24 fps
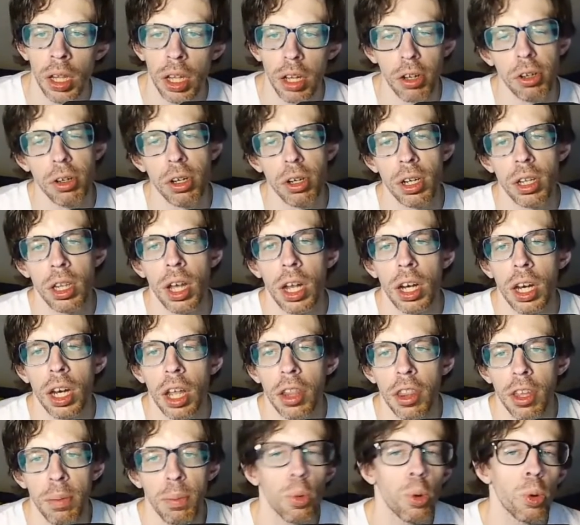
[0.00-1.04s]
The clerk thought
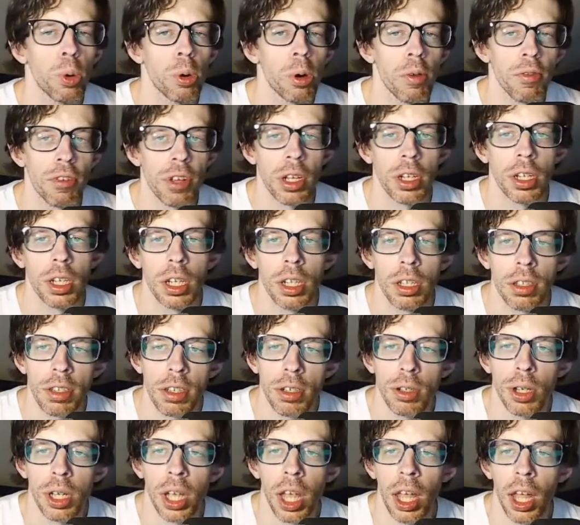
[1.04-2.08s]
nothing more of it
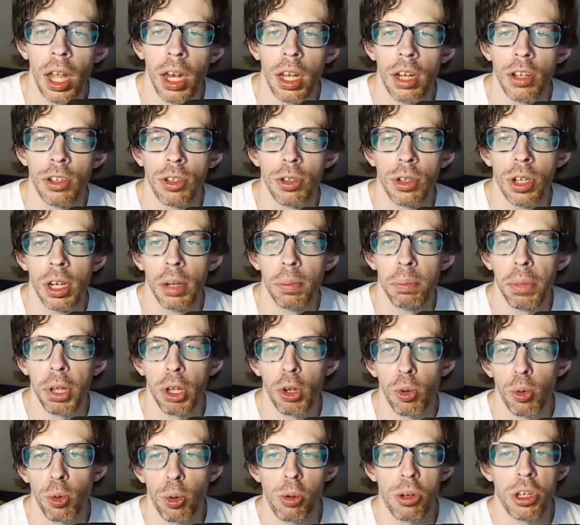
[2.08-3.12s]
until Ken and Trina
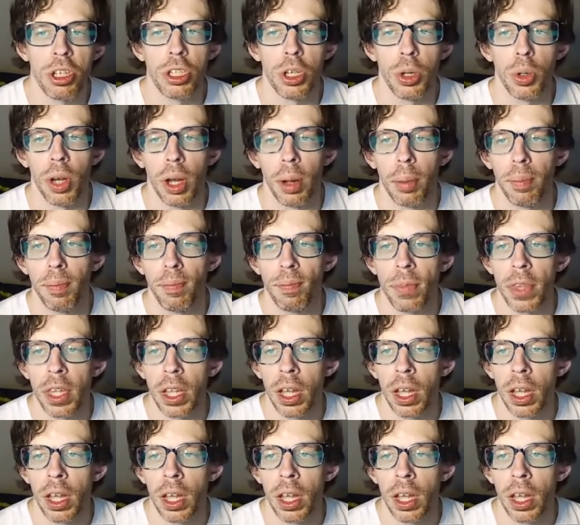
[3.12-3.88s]
McElroy showed up.